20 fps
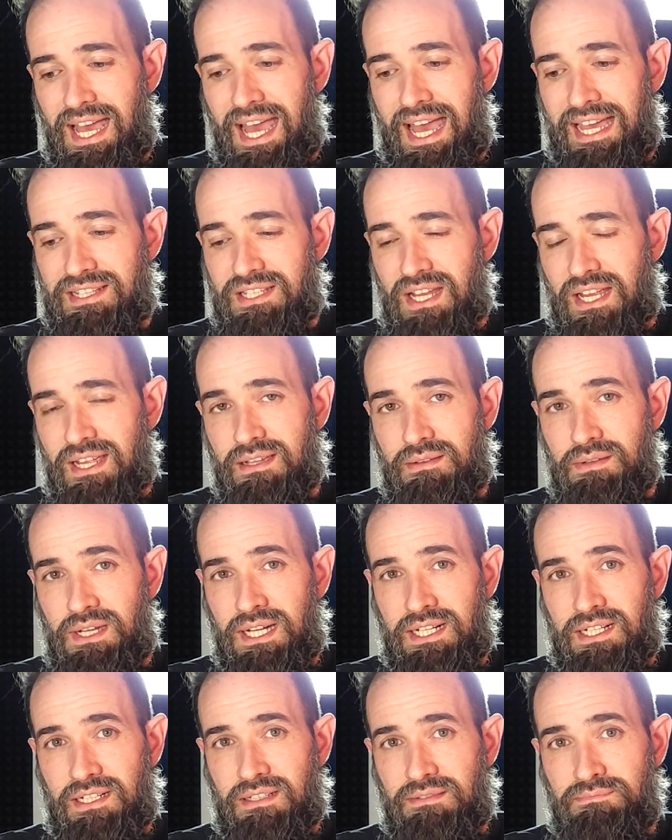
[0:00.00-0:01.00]
as
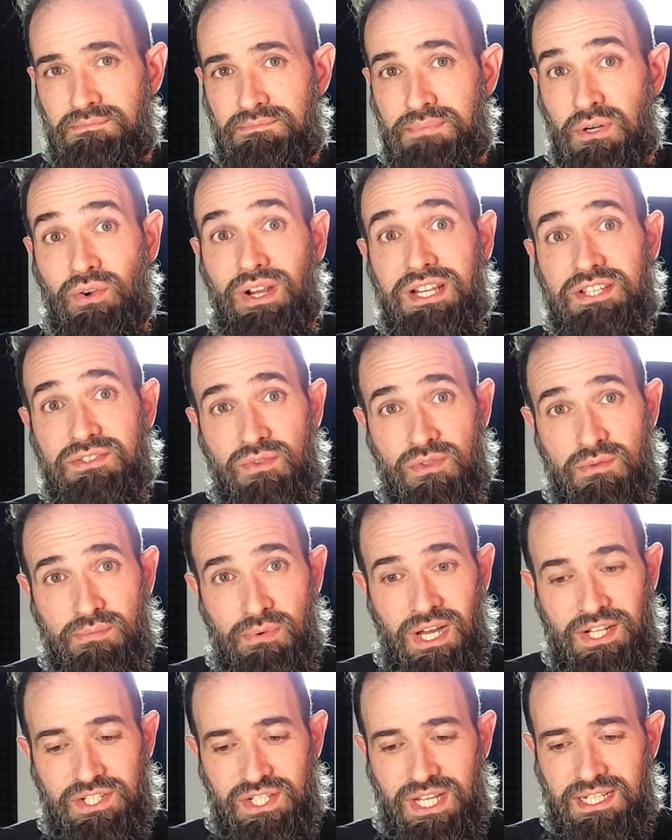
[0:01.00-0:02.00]
I progress through the
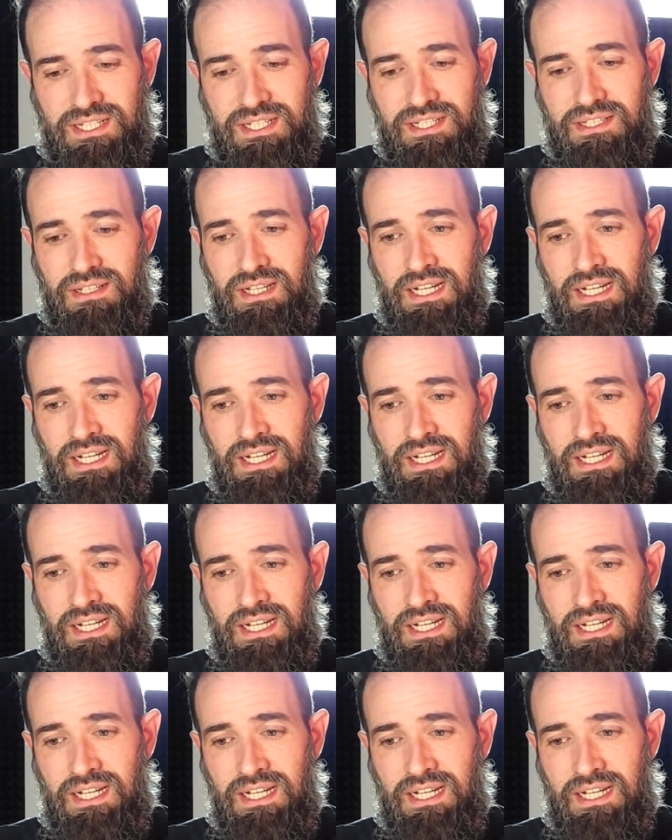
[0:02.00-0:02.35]
project.